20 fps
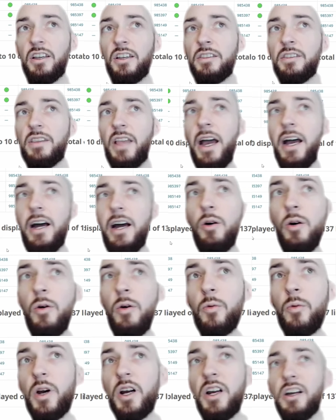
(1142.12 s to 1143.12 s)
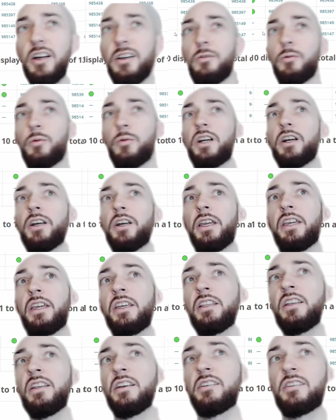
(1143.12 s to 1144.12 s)
Now we're
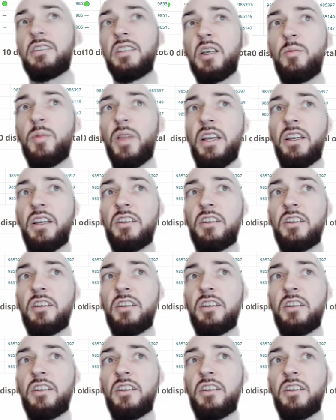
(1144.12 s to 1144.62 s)
in Cieblink.